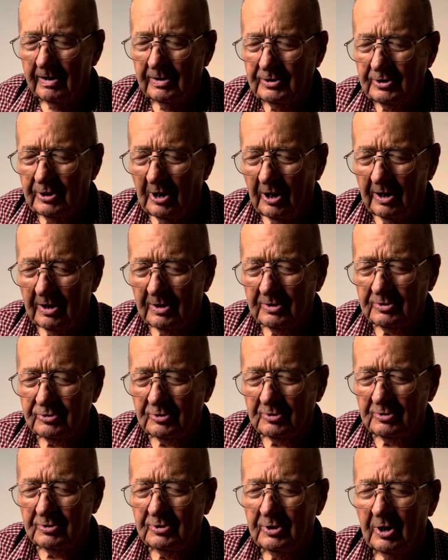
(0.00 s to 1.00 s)

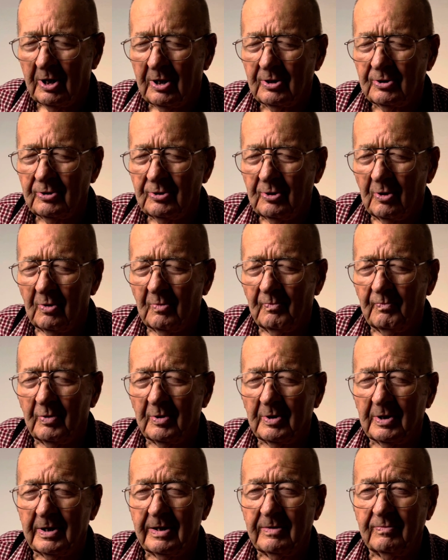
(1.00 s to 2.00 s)
Doctors don't
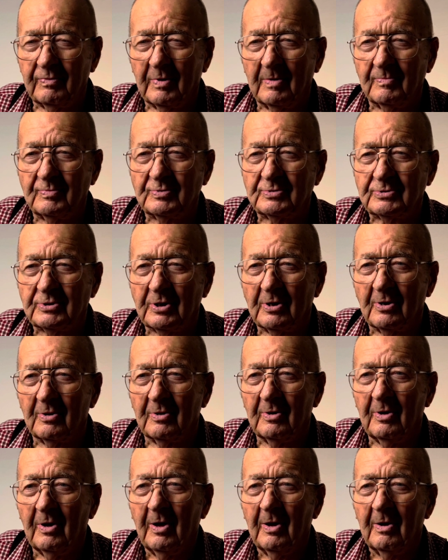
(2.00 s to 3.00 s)
believe I'm
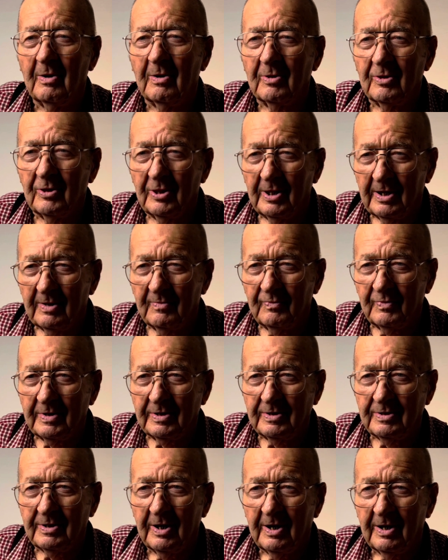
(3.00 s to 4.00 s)
still
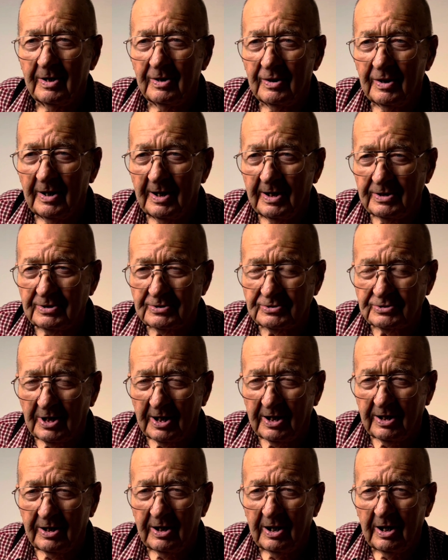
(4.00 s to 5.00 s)
living. They
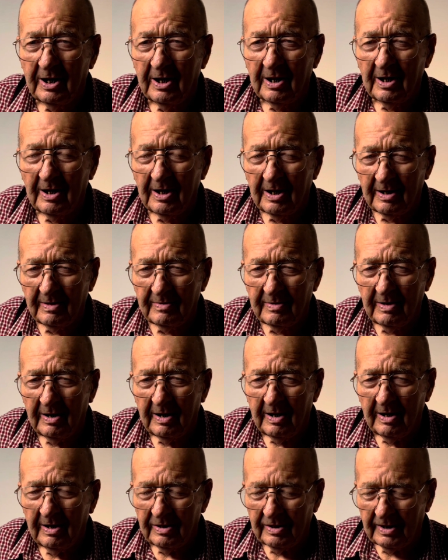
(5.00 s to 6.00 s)
say,
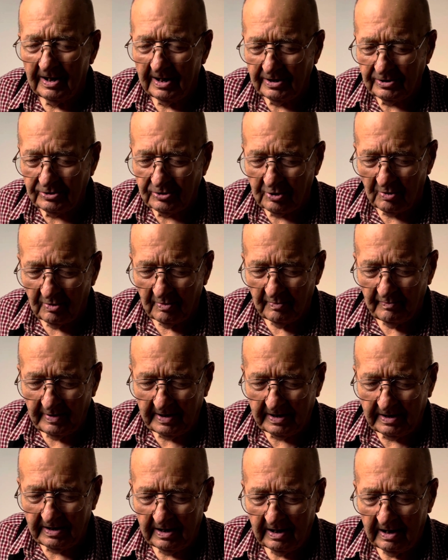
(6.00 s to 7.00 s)
they told
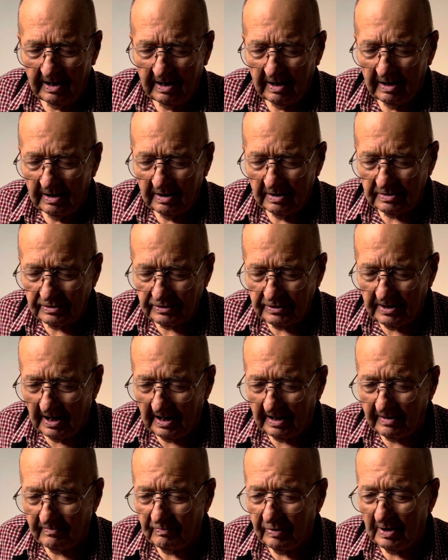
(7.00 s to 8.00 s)
me
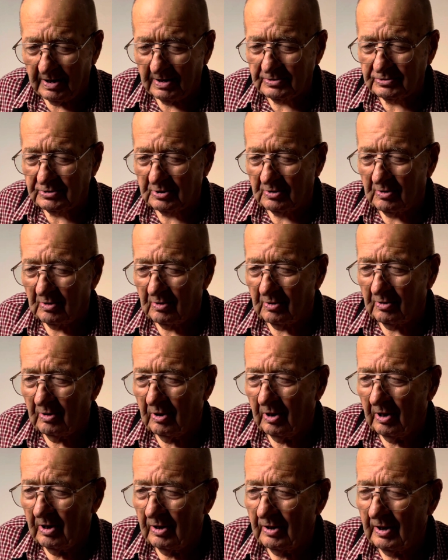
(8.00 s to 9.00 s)
9 months ago
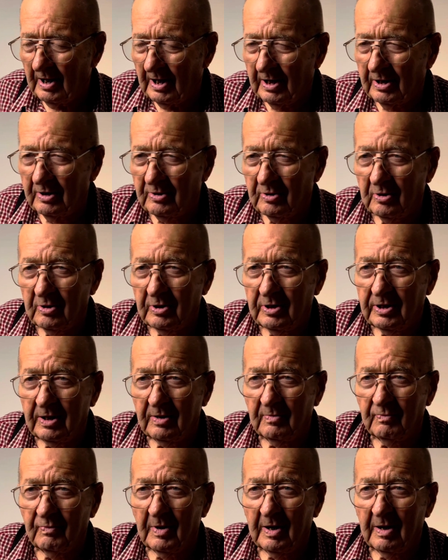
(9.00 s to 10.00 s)
that I could
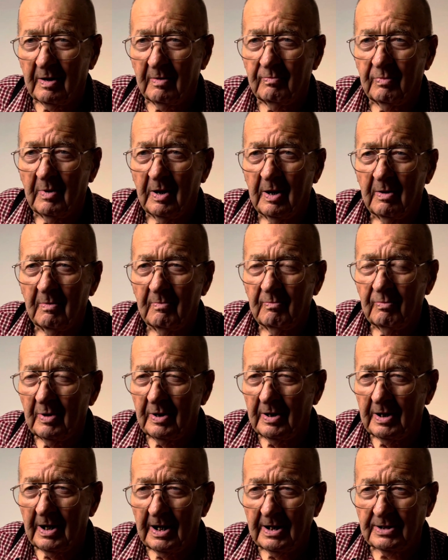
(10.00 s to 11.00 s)
give up,
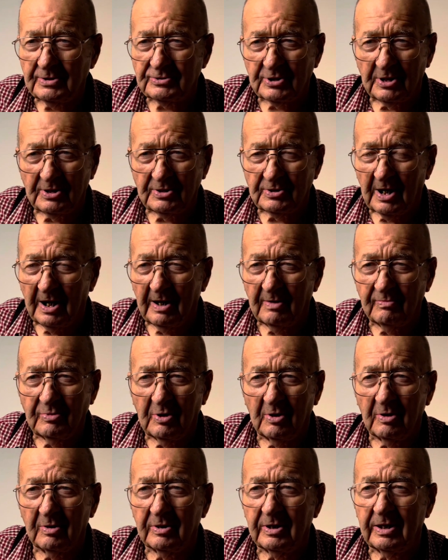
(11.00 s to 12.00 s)
but I said, I'm
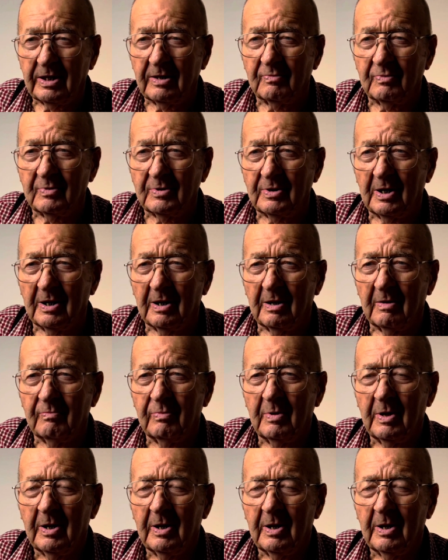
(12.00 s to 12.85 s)
not giving up.